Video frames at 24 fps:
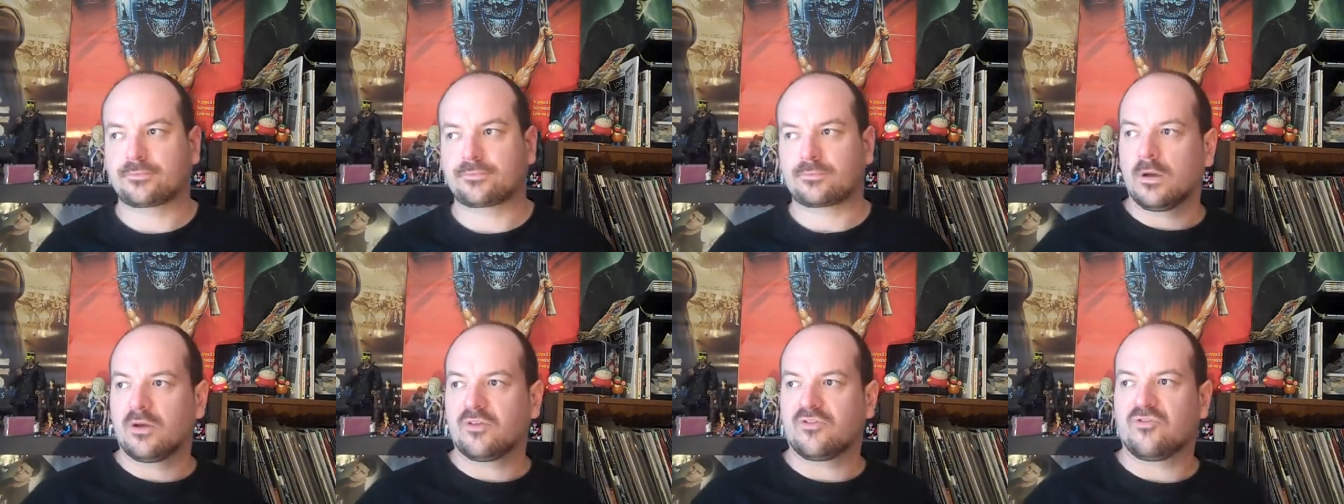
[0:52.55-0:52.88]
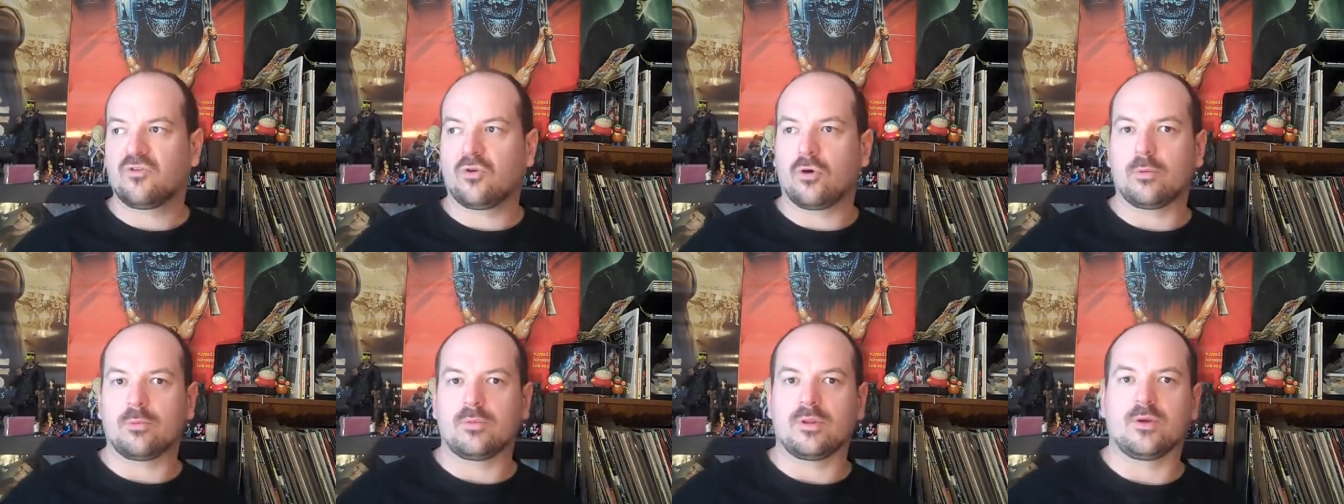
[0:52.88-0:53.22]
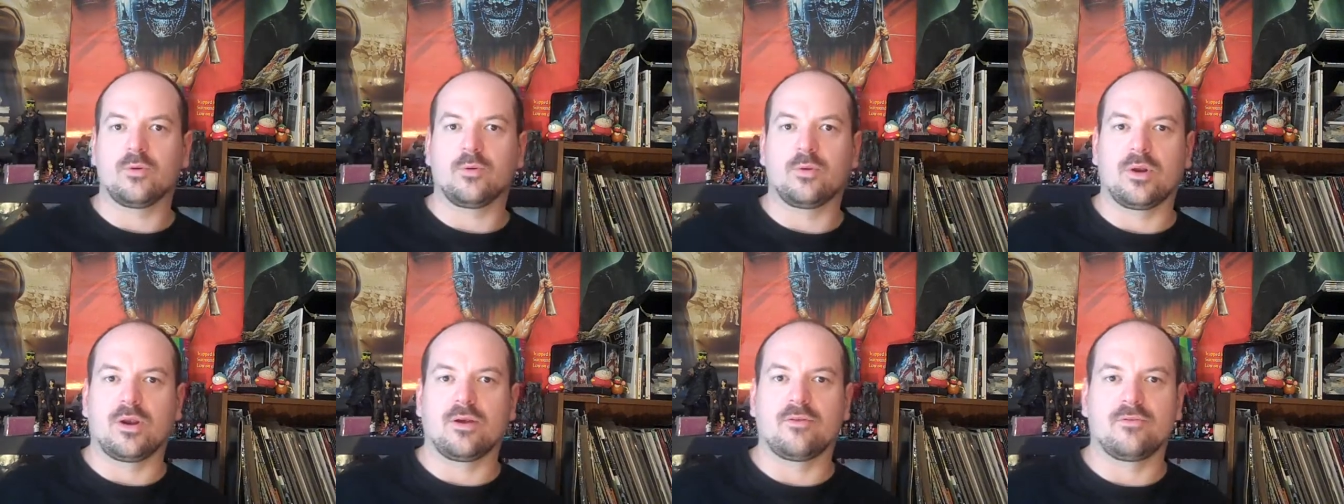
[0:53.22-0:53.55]
Because
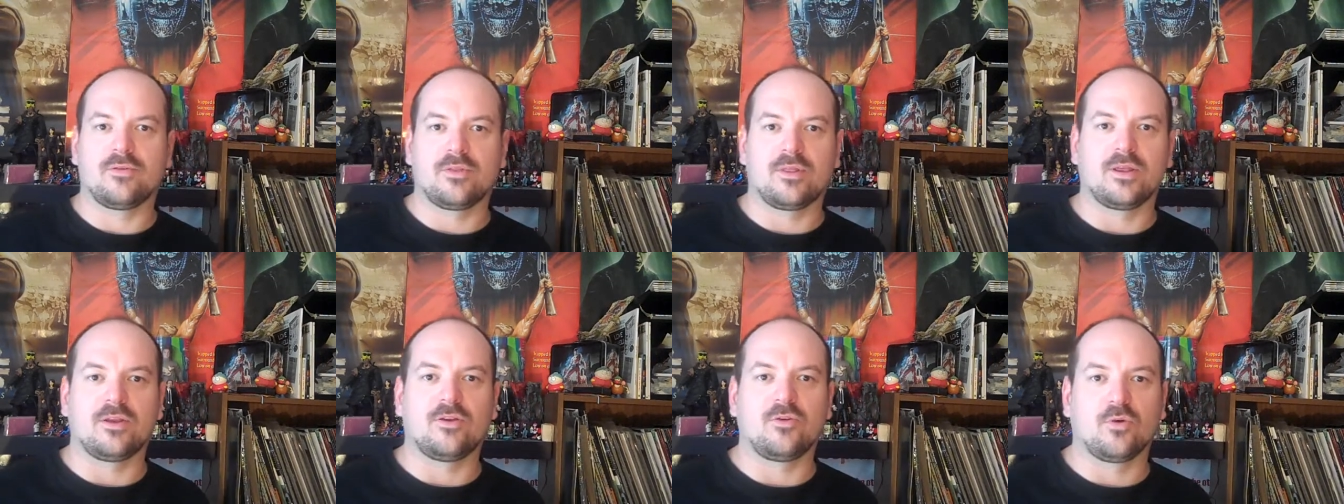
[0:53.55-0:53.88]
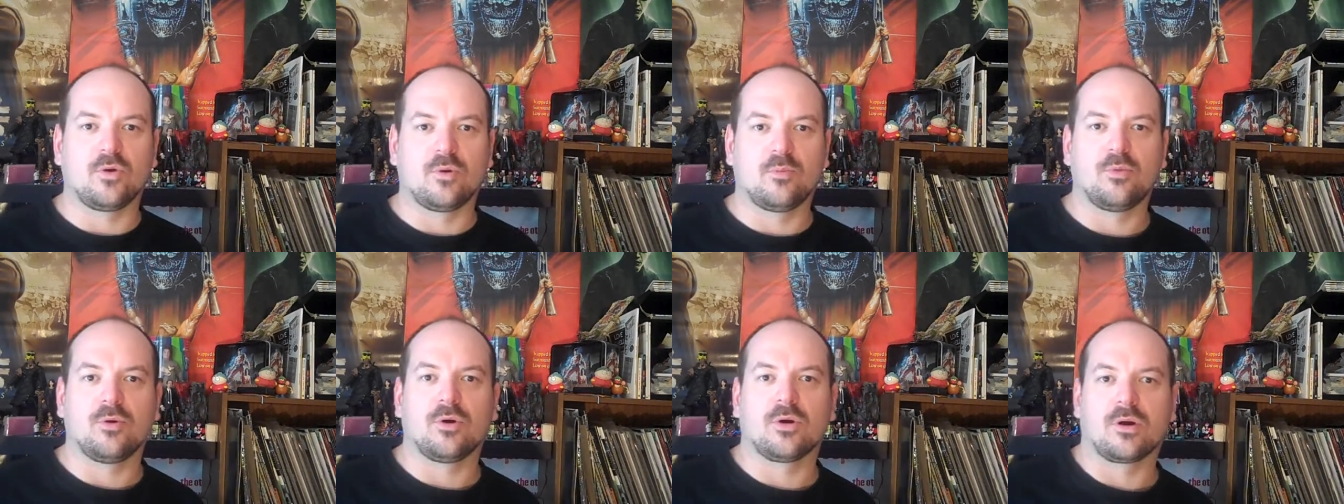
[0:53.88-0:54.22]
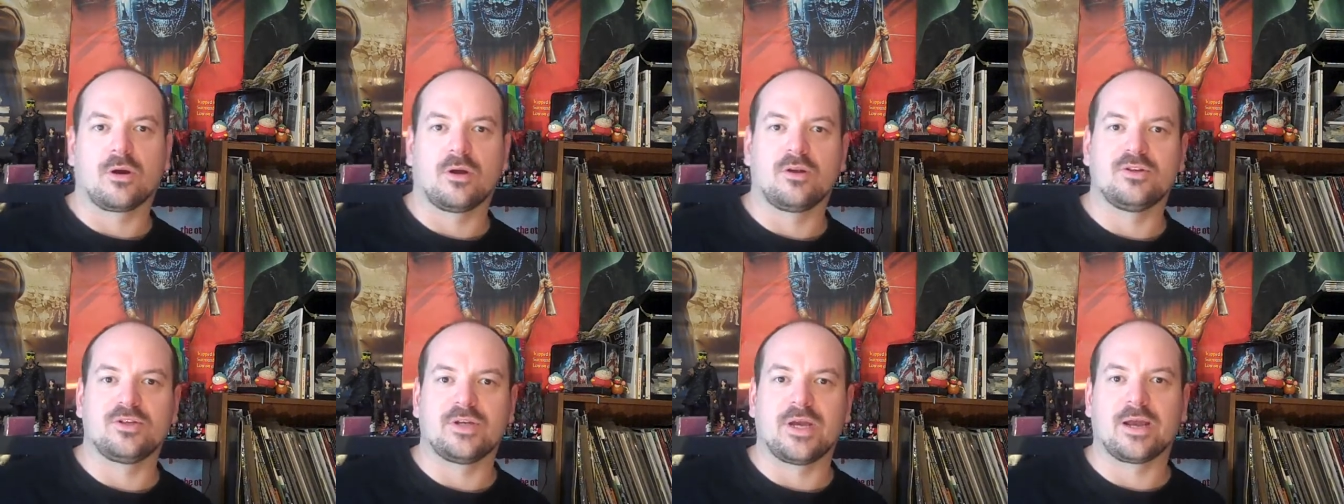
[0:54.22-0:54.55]
normally, whenever they do a
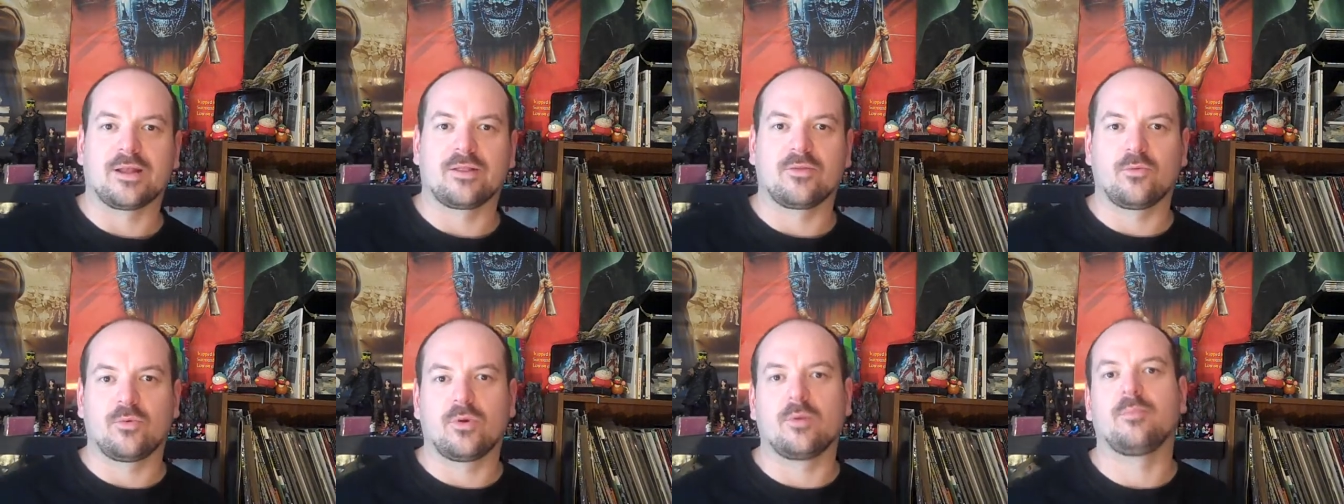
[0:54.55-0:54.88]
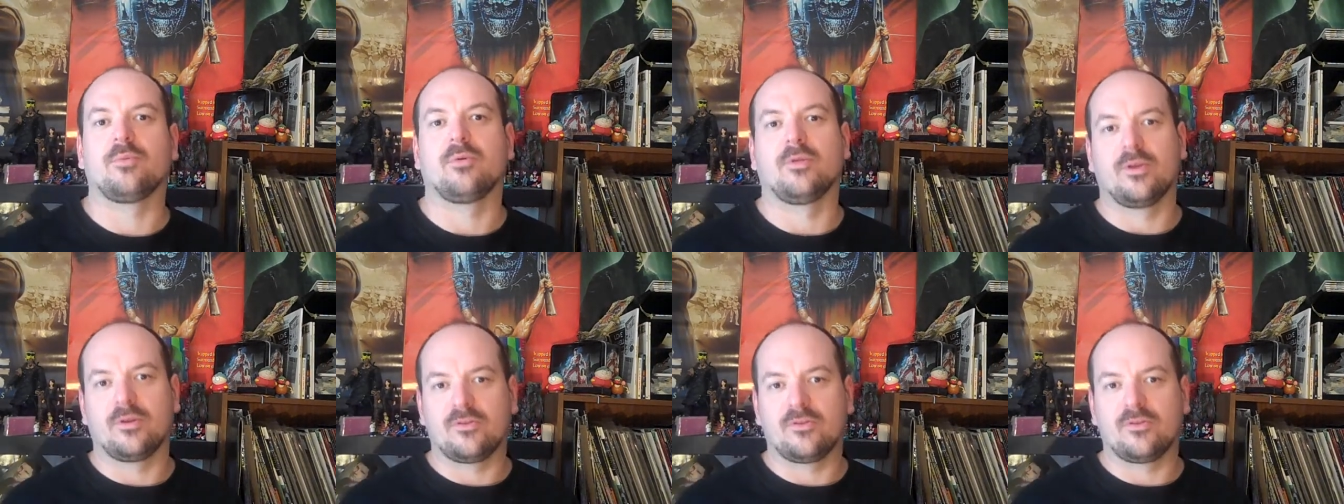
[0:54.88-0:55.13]
book on Jack the Ripper,